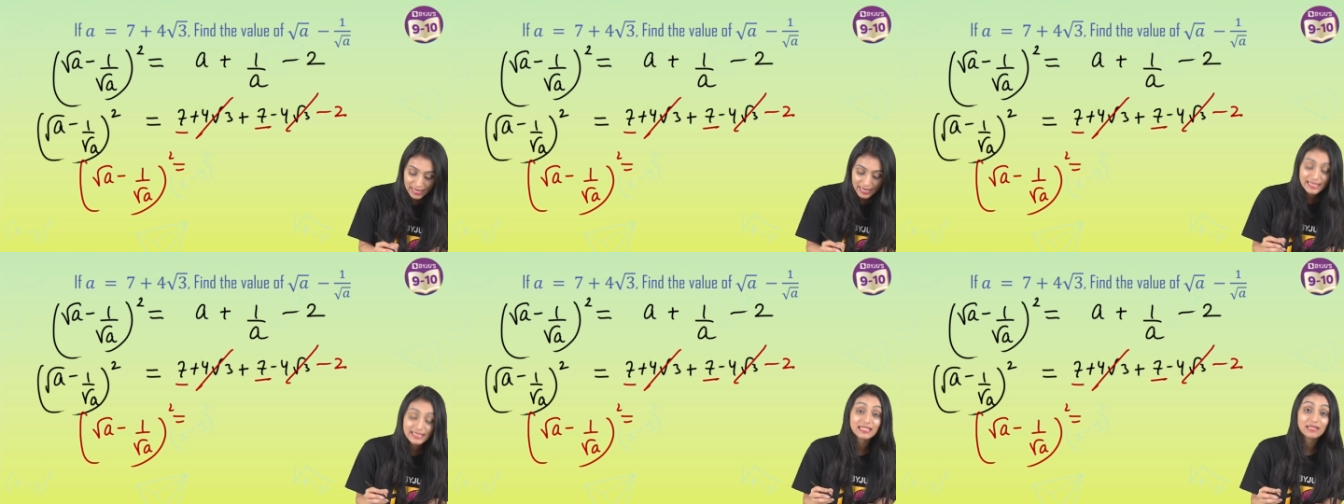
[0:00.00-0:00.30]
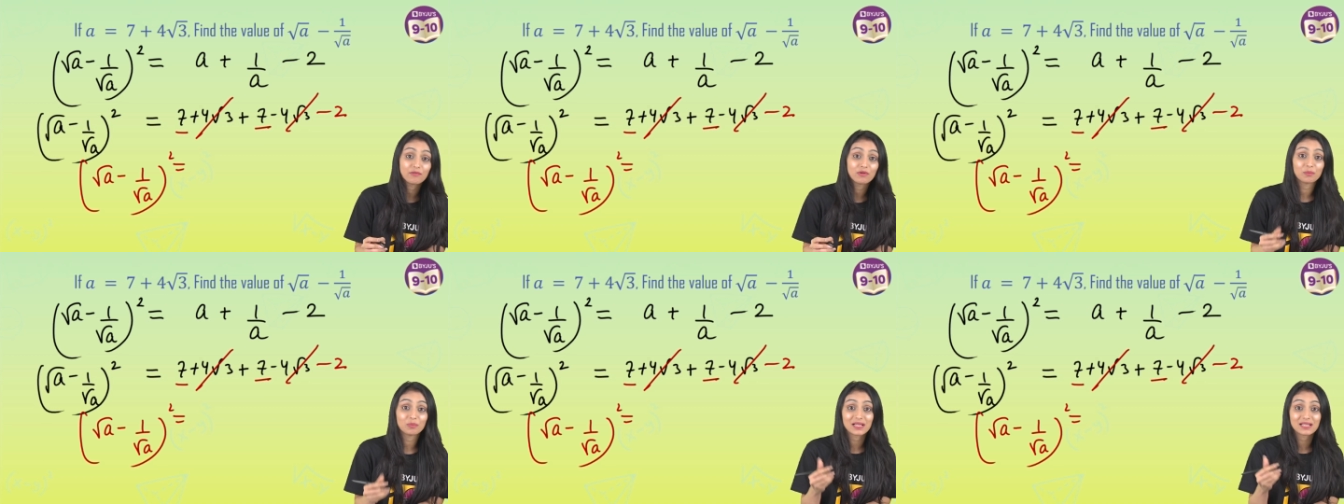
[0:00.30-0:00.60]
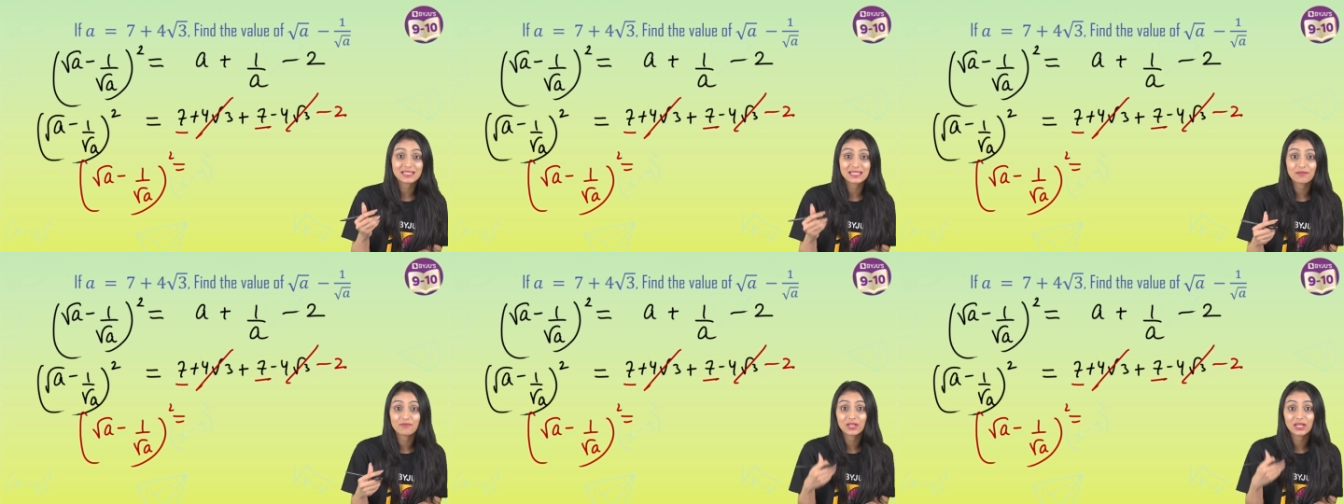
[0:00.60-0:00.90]
seven
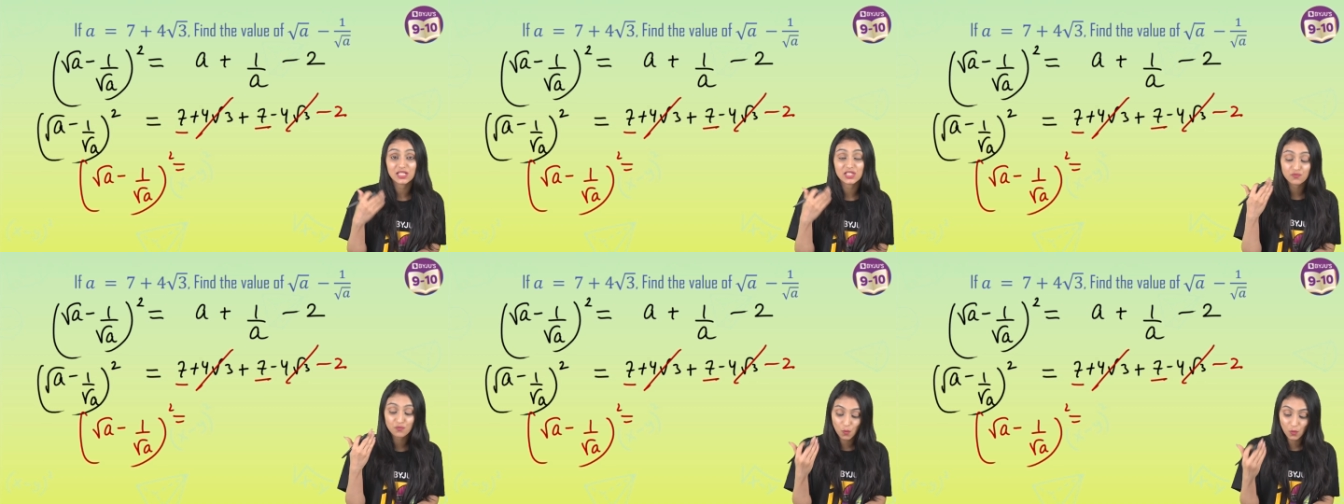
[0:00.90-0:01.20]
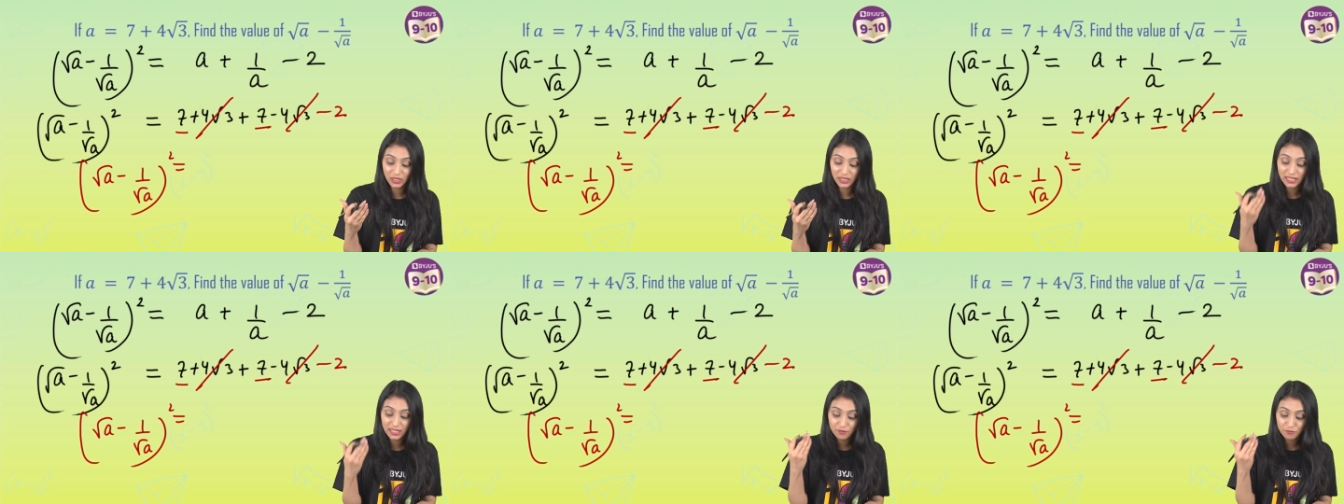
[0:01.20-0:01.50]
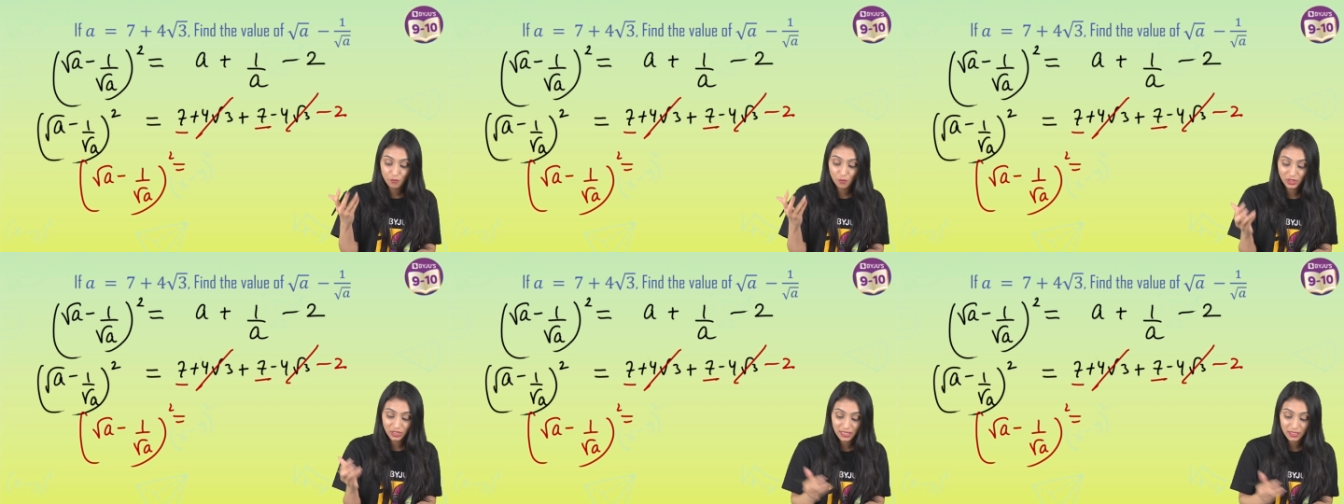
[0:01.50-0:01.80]
plus seven is fourteen.
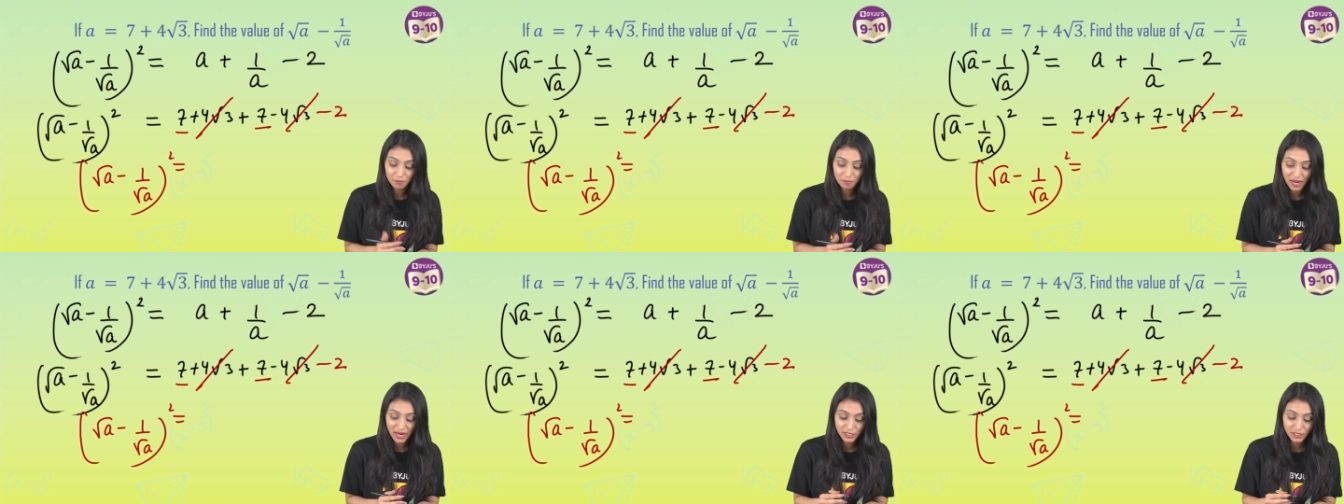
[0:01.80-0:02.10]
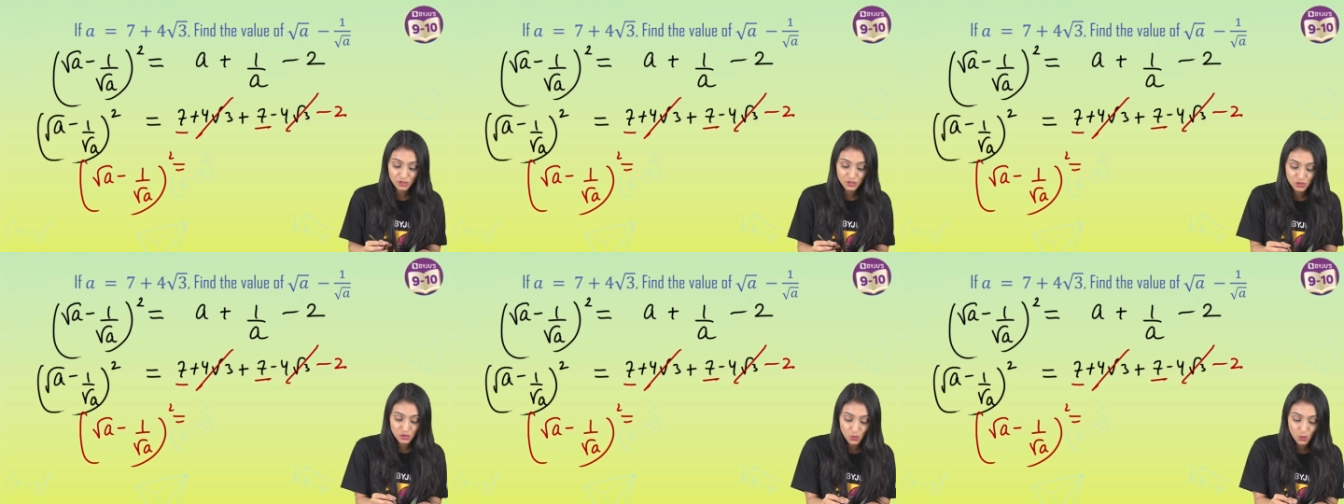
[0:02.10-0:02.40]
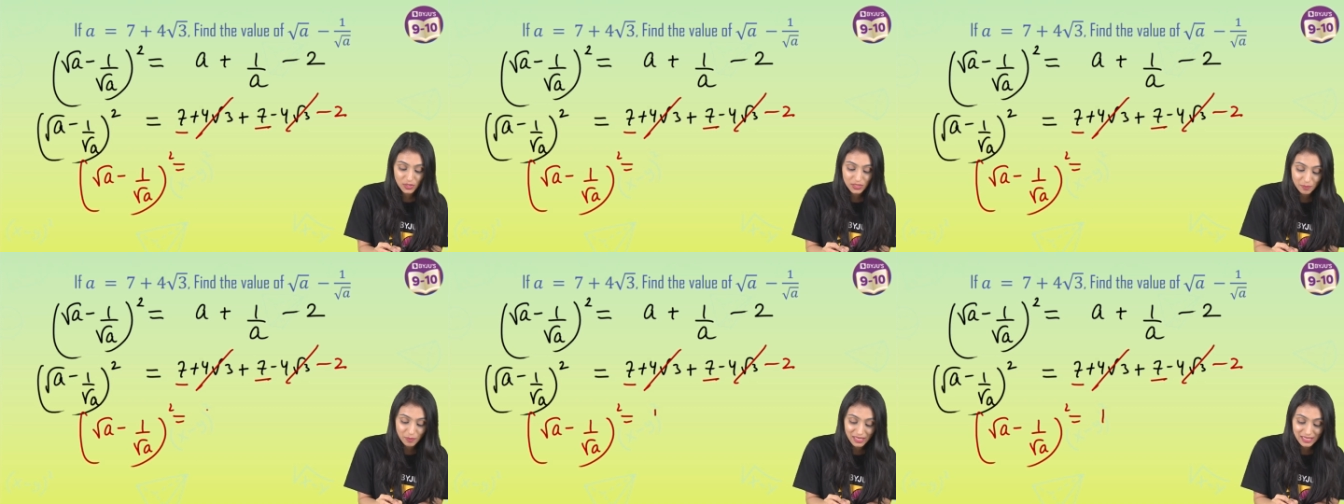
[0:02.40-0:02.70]
fourteen minus
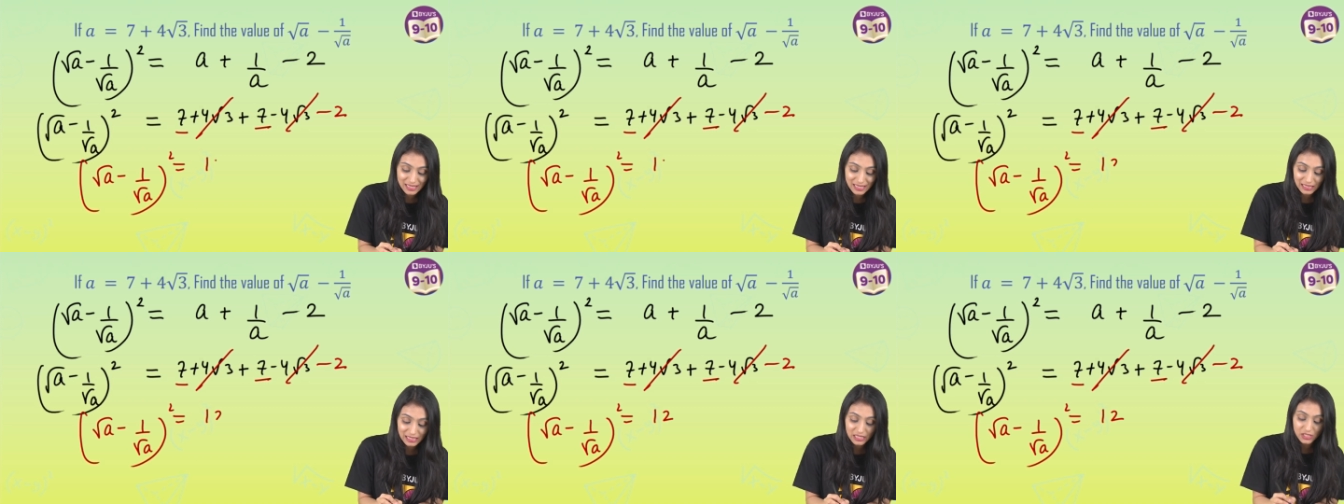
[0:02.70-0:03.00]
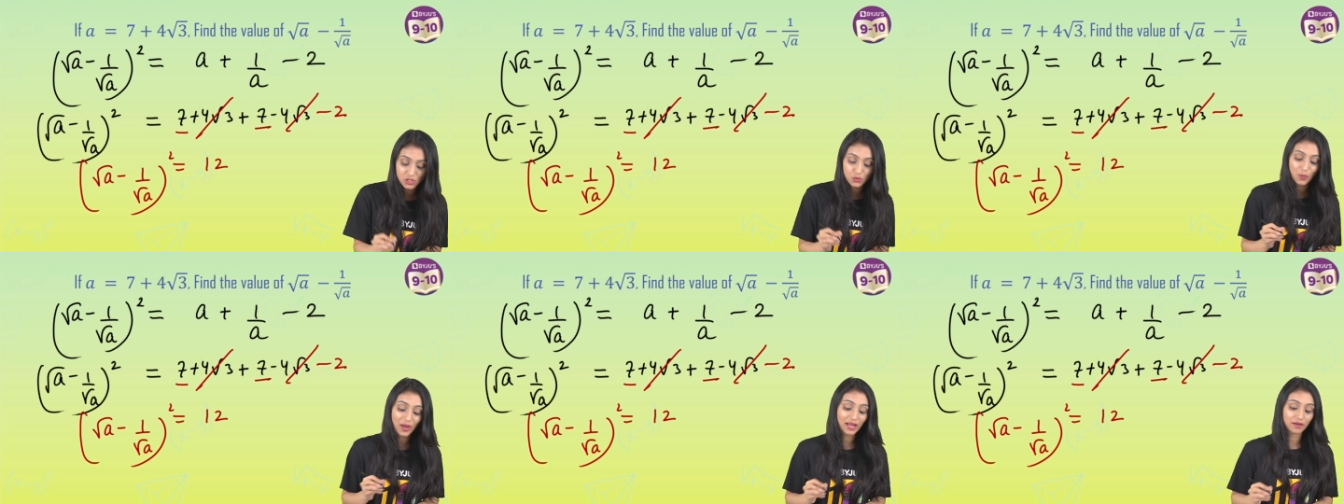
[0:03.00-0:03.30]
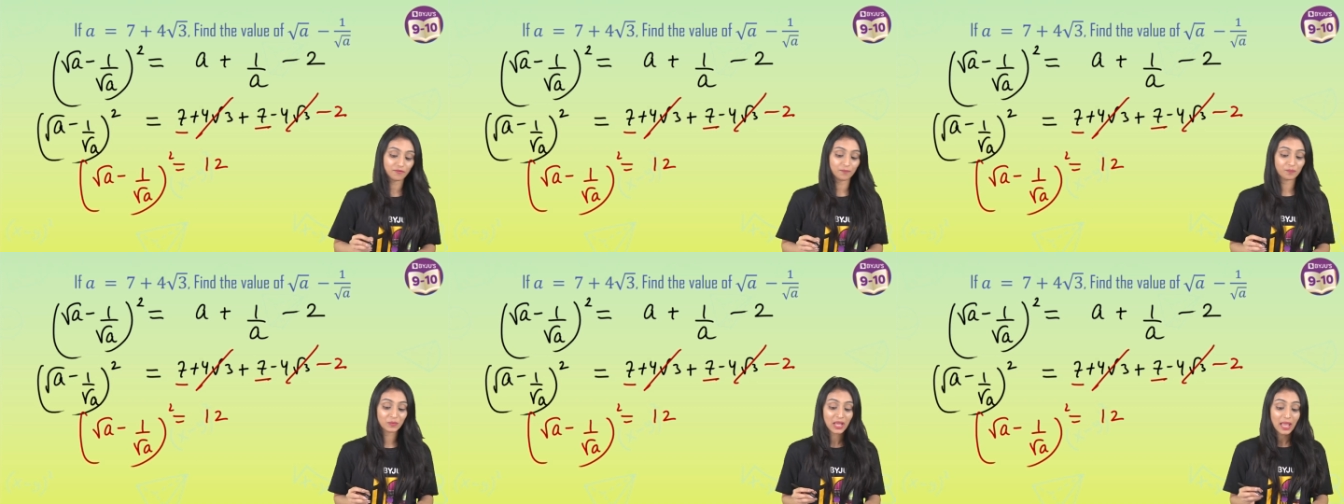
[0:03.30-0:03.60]
two is basically twelve.